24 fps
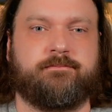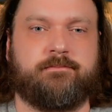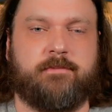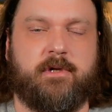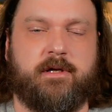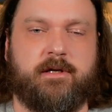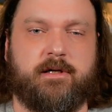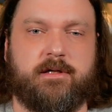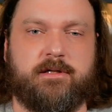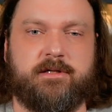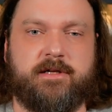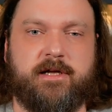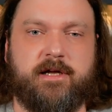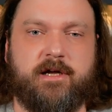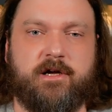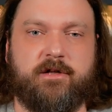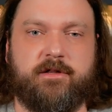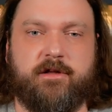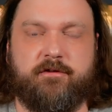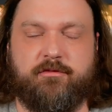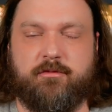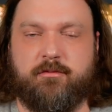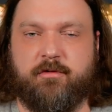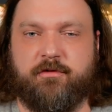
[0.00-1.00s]
I can tell
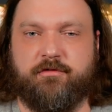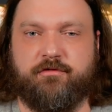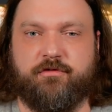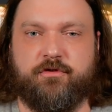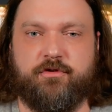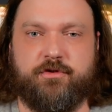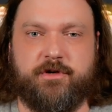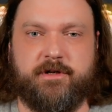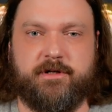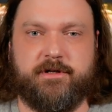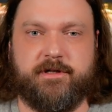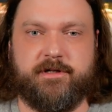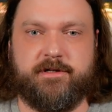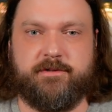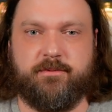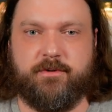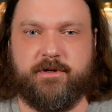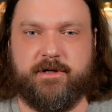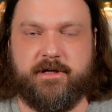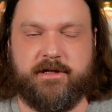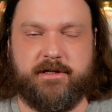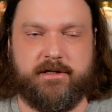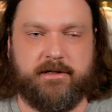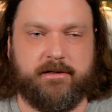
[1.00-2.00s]
that from a fruitiness, we're
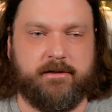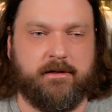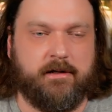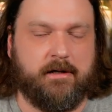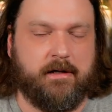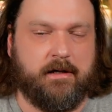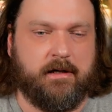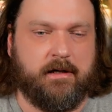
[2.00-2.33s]
getting